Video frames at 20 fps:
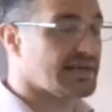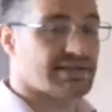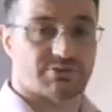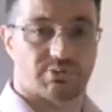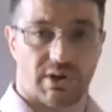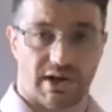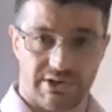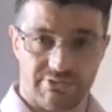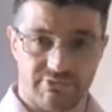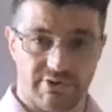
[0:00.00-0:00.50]
that's
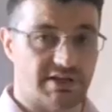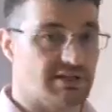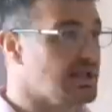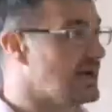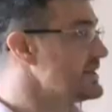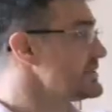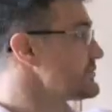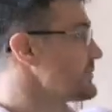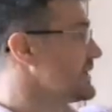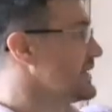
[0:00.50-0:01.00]
what I
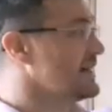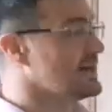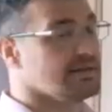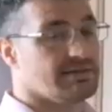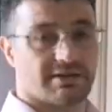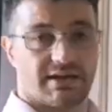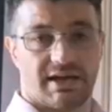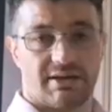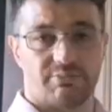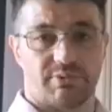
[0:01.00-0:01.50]
realized when
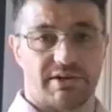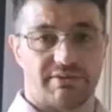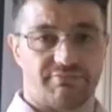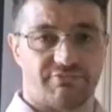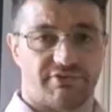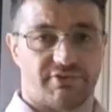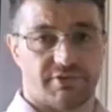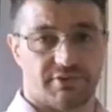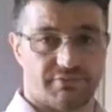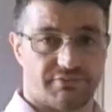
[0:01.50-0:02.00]
I
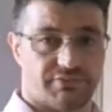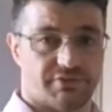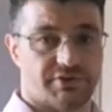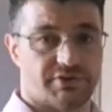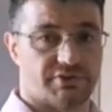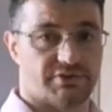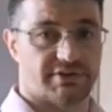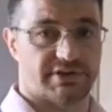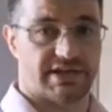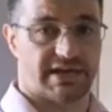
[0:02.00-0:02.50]
went for
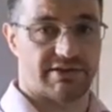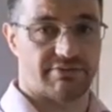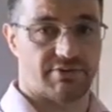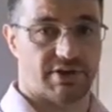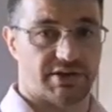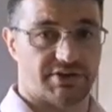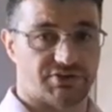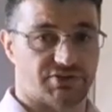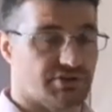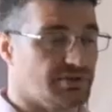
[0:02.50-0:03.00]
the other
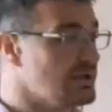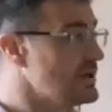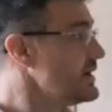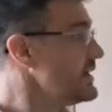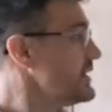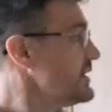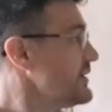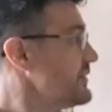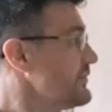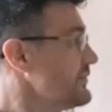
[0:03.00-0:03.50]
direction,
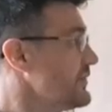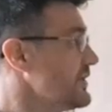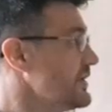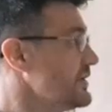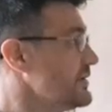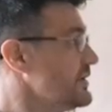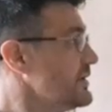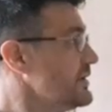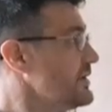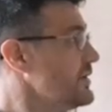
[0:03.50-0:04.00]

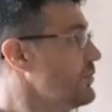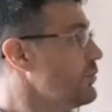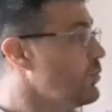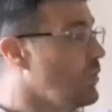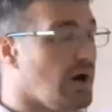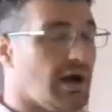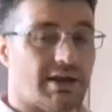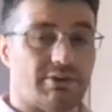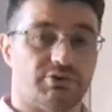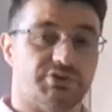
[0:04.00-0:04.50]
that
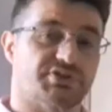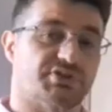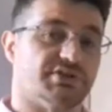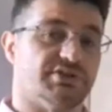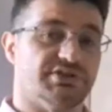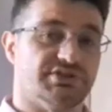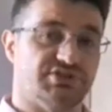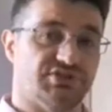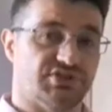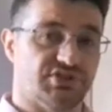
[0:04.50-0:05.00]
what I was
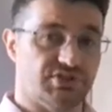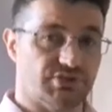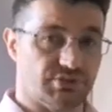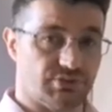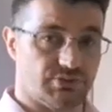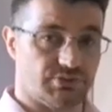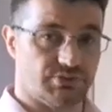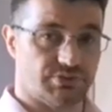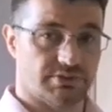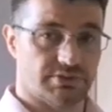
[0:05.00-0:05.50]
going to
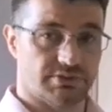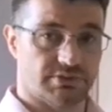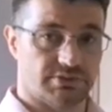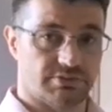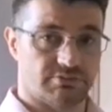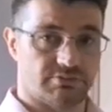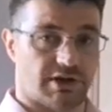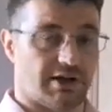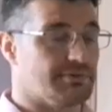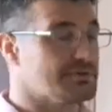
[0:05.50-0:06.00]
do,
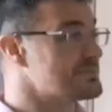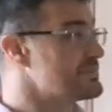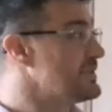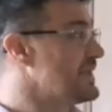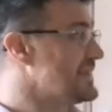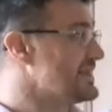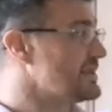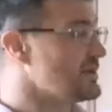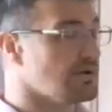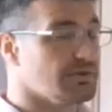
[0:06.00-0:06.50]
what I was
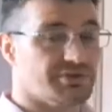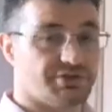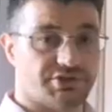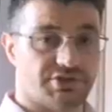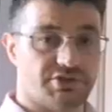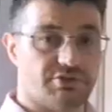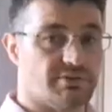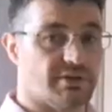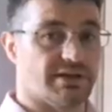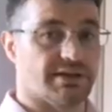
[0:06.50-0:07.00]
planning on
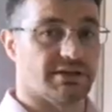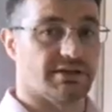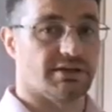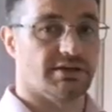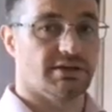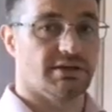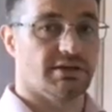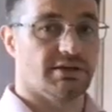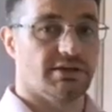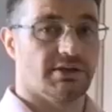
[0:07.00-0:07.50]
doing,
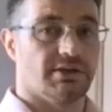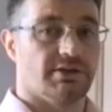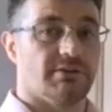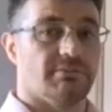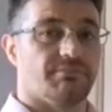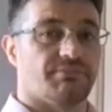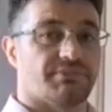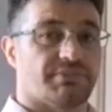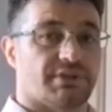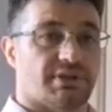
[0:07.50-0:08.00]

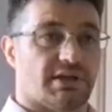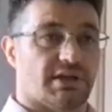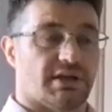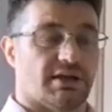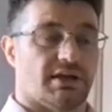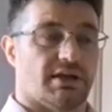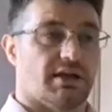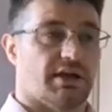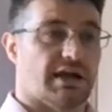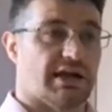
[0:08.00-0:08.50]

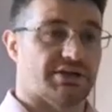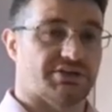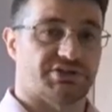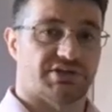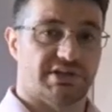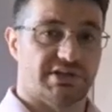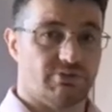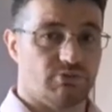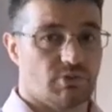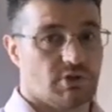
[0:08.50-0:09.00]

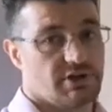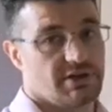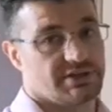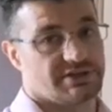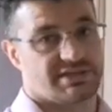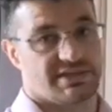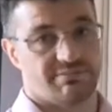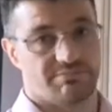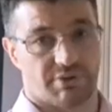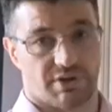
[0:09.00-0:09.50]
actually
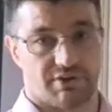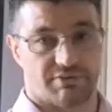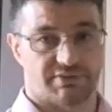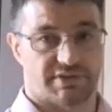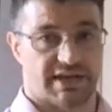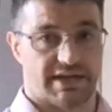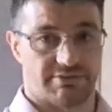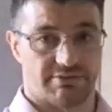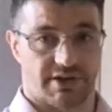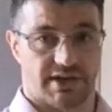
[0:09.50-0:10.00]
worked in both
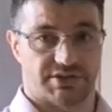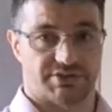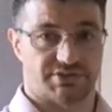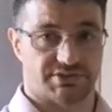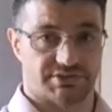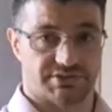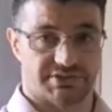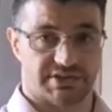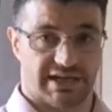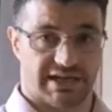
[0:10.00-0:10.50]

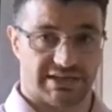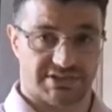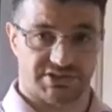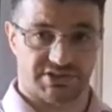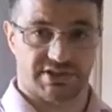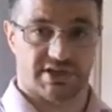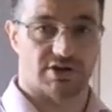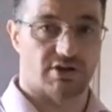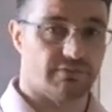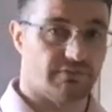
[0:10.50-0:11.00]
directions. It
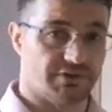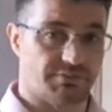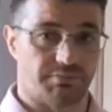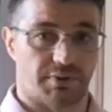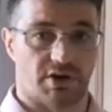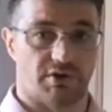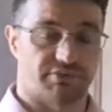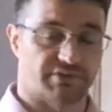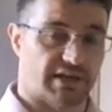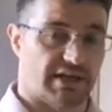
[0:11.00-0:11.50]
actually covered
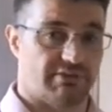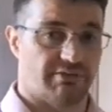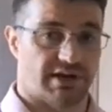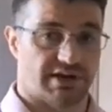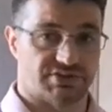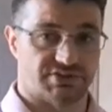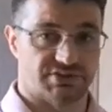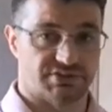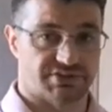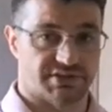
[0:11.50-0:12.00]
both
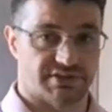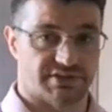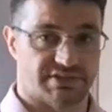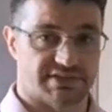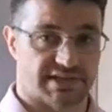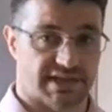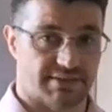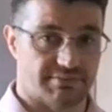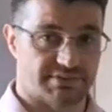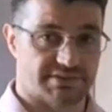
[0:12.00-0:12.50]
directions at the
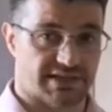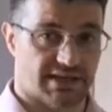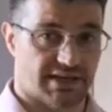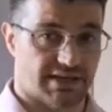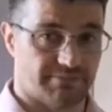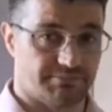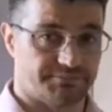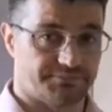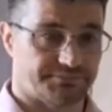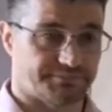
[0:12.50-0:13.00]
same
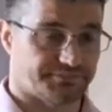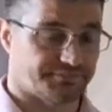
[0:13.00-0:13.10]
time.